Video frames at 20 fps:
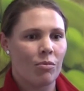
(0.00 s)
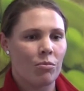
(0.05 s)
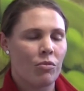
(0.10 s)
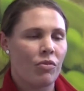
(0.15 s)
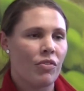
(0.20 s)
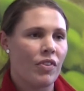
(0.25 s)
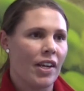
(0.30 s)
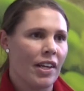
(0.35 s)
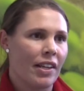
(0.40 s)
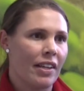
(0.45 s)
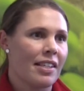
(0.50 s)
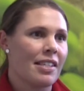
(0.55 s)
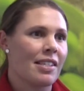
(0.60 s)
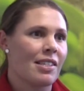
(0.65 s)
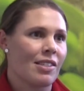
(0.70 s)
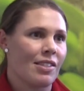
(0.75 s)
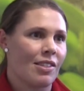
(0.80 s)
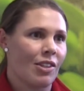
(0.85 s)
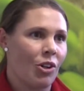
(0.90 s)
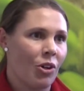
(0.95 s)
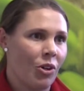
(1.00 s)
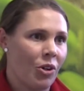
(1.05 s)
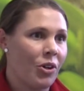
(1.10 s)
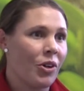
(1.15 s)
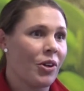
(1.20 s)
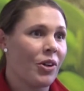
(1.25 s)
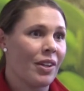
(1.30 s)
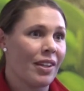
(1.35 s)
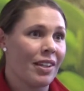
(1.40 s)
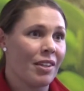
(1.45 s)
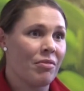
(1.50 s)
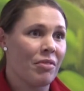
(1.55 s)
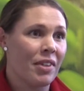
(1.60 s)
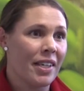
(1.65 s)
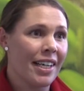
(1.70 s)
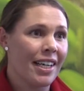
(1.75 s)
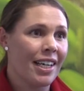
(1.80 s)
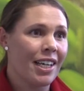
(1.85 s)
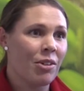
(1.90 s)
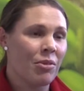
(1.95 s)
fairly slow early
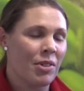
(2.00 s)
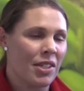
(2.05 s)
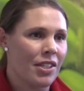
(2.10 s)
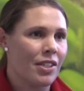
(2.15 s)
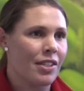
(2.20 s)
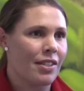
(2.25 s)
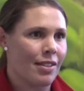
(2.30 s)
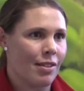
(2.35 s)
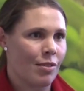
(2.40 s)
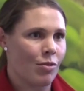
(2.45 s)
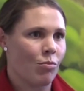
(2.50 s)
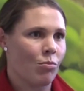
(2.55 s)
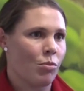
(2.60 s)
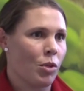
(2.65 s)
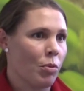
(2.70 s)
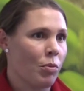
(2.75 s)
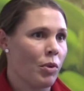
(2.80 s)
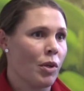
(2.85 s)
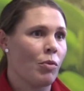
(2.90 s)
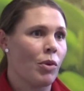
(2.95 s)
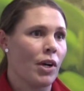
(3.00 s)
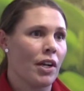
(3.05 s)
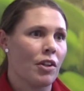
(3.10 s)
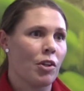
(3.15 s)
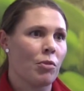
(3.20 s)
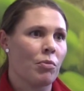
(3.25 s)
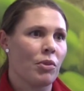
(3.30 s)
vigour, which is probably one of the